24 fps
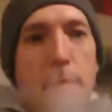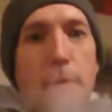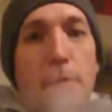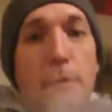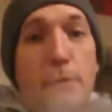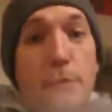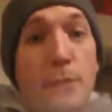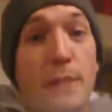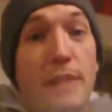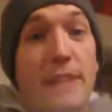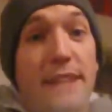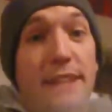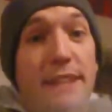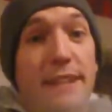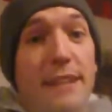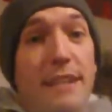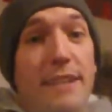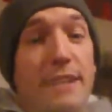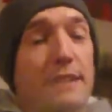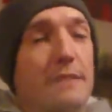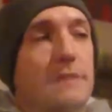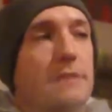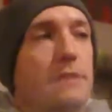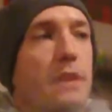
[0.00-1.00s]
Really
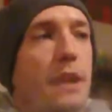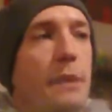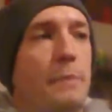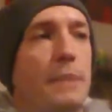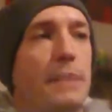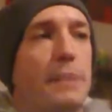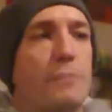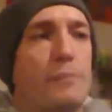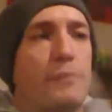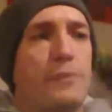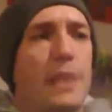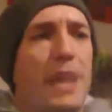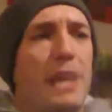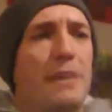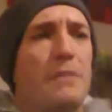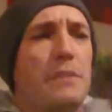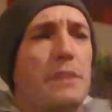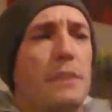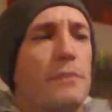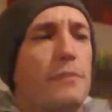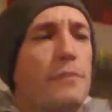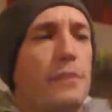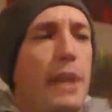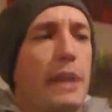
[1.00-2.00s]
nice. I mean, the
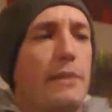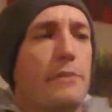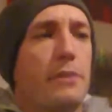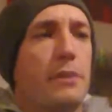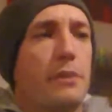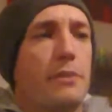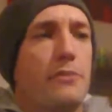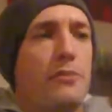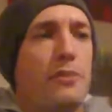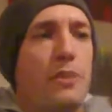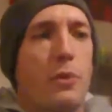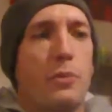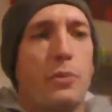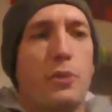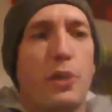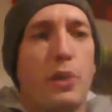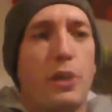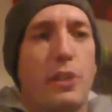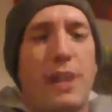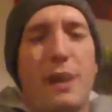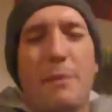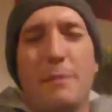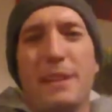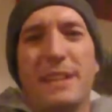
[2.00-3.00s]
flavor is so
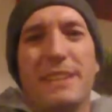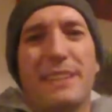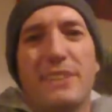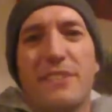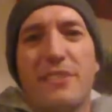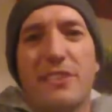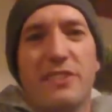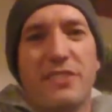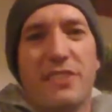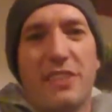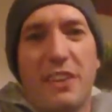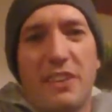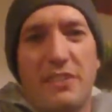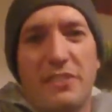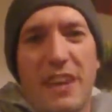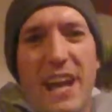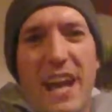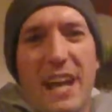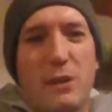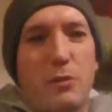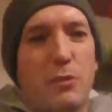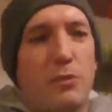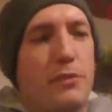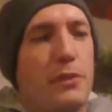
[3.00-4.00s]
good. I mean, this isn't a
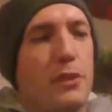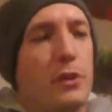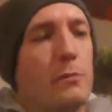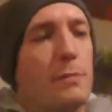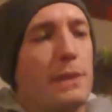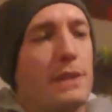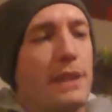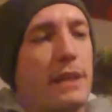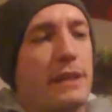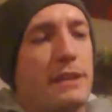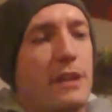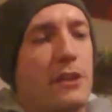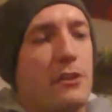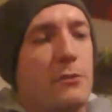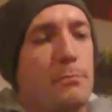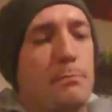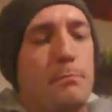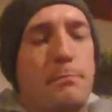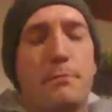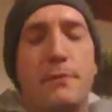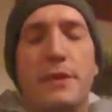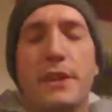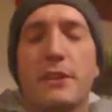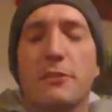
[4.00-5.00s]
tank review, but like
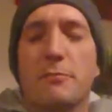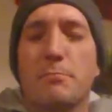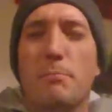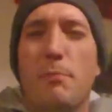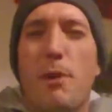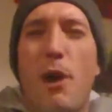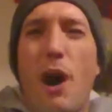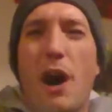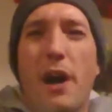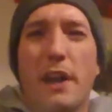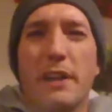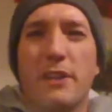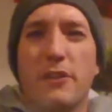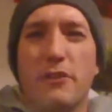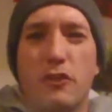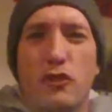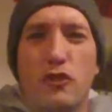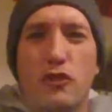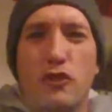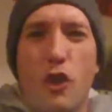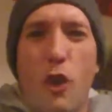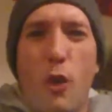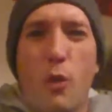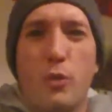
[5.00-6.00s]
this mod is
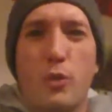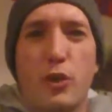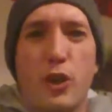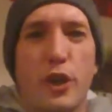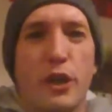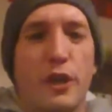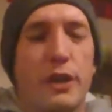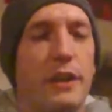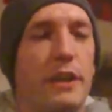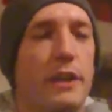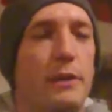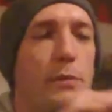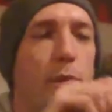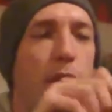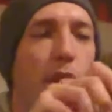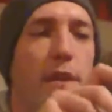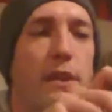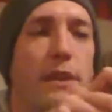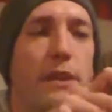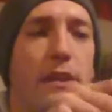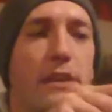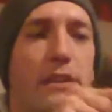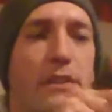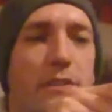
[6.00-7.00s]
so good. It
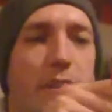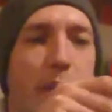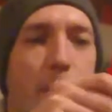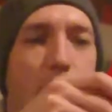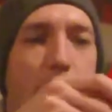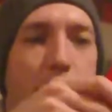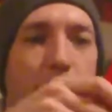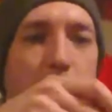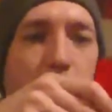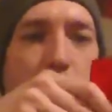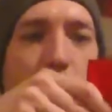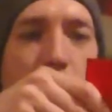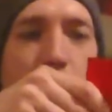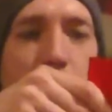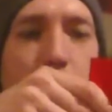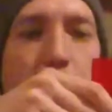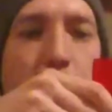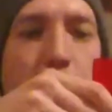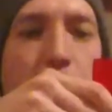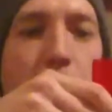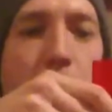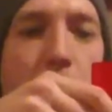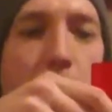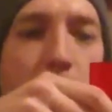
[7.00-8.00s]
really is. I'm not gonna
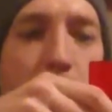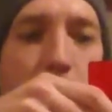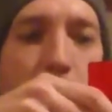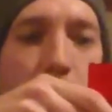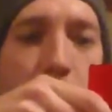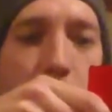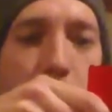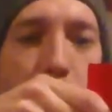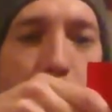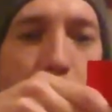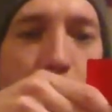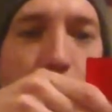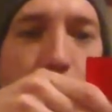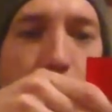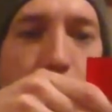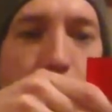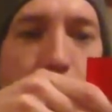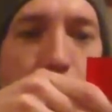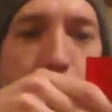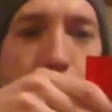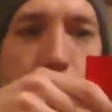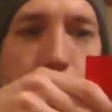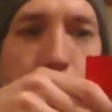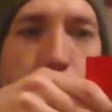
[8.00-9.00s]
lie.
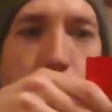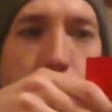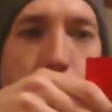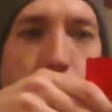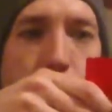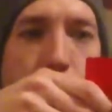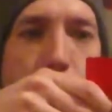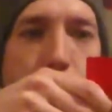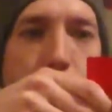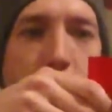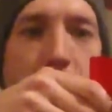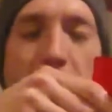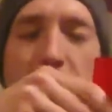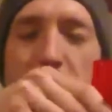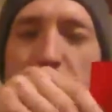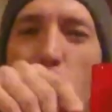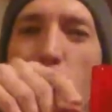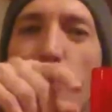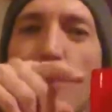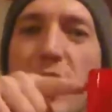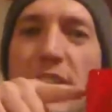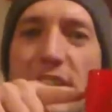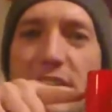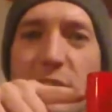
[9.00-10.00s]
I
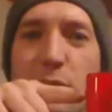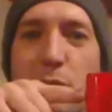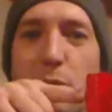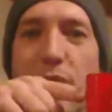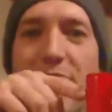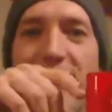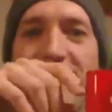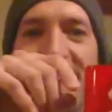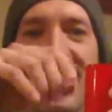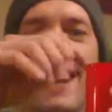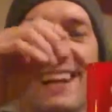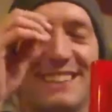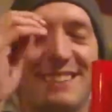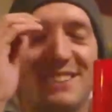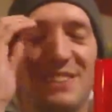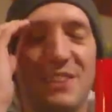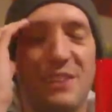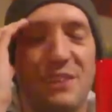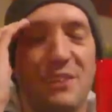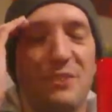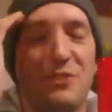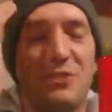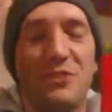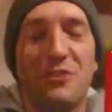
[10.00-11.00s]
don't like the red,
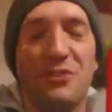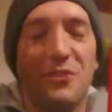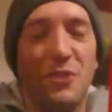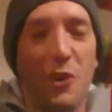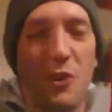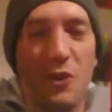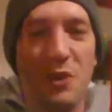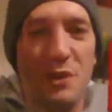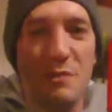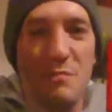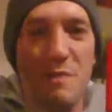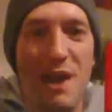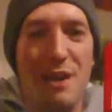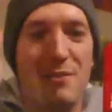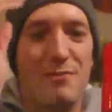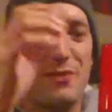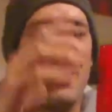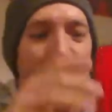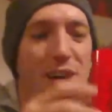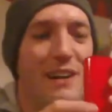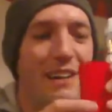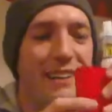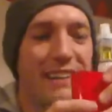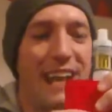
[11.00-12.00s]
actually. This is totally my
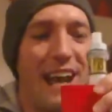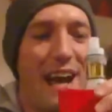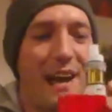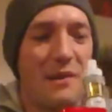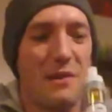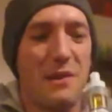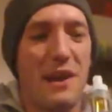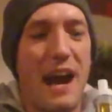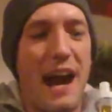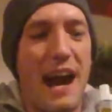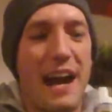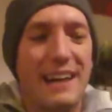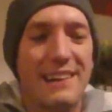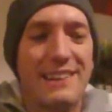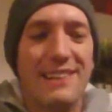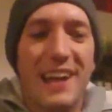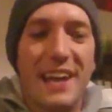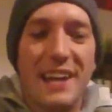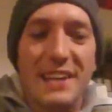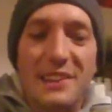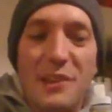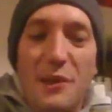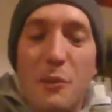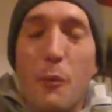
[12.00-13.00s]
fault. I
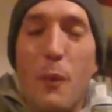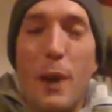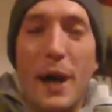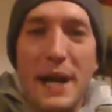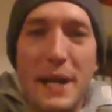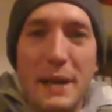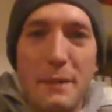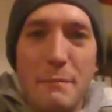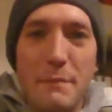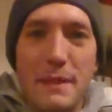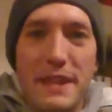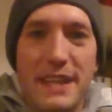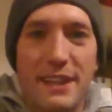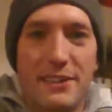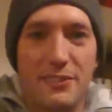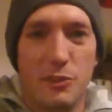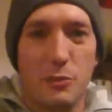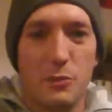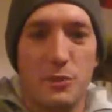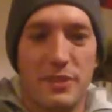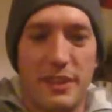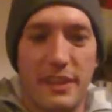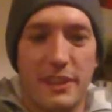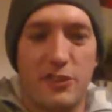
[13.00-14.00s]
like the white because
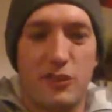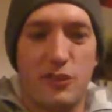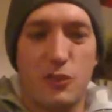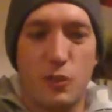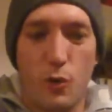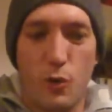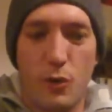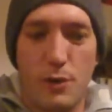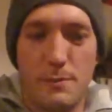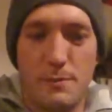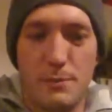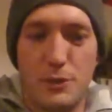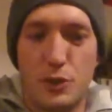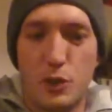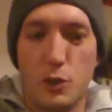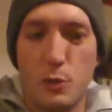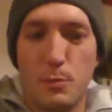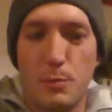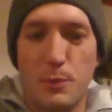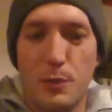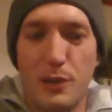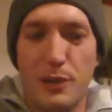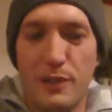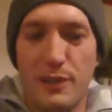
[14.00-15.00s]
it was like
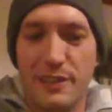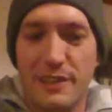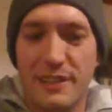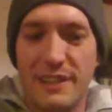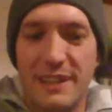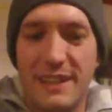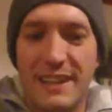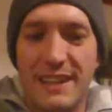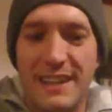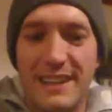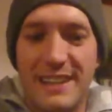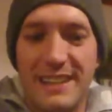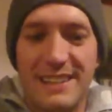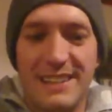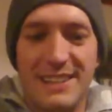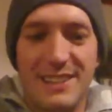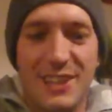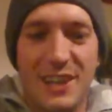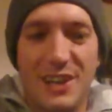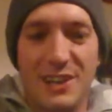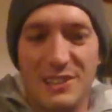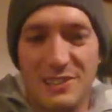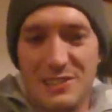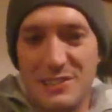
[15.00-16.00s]
Stormtrooper
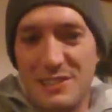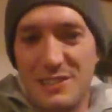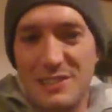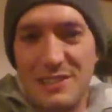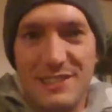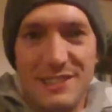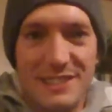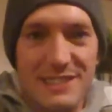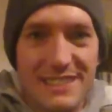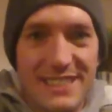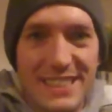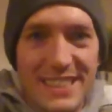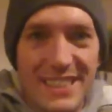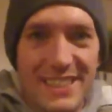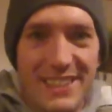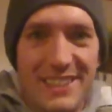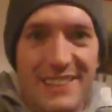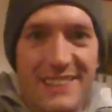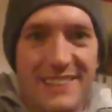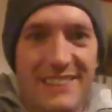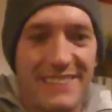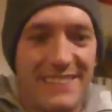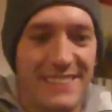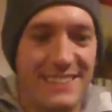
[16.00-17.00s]
colors, you
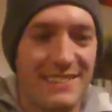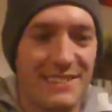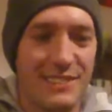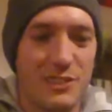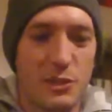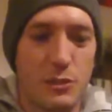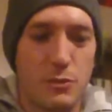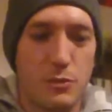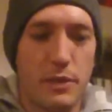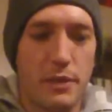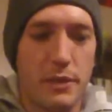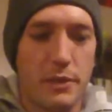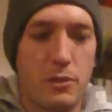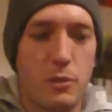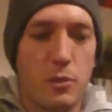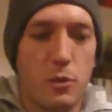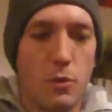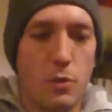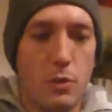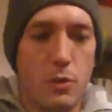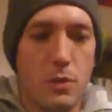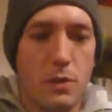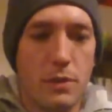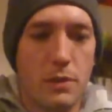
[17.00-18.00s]
know. It looked really
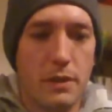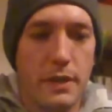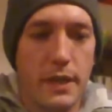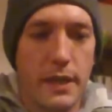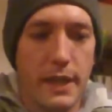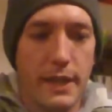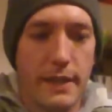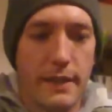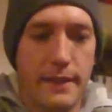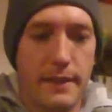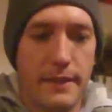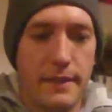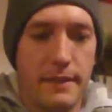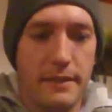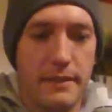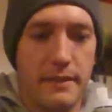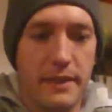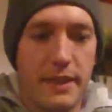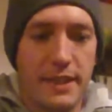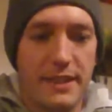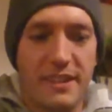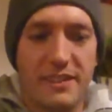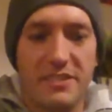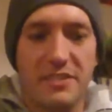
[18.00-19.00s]
cool,
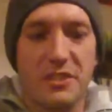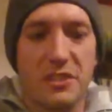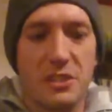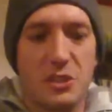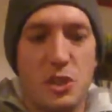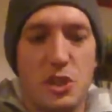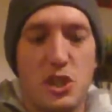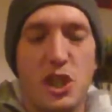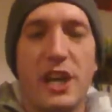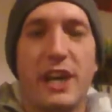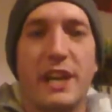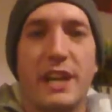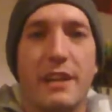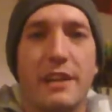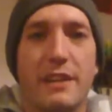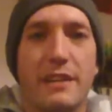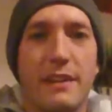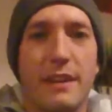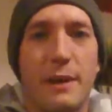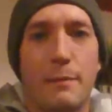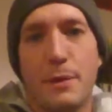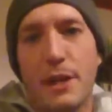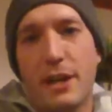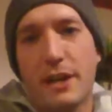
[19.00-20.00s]
and it doesn't look shitty.
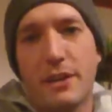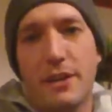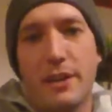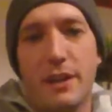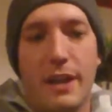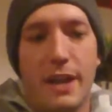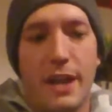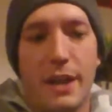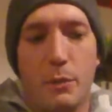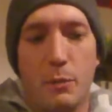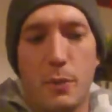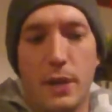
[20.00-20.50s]
I'm not gonna lie.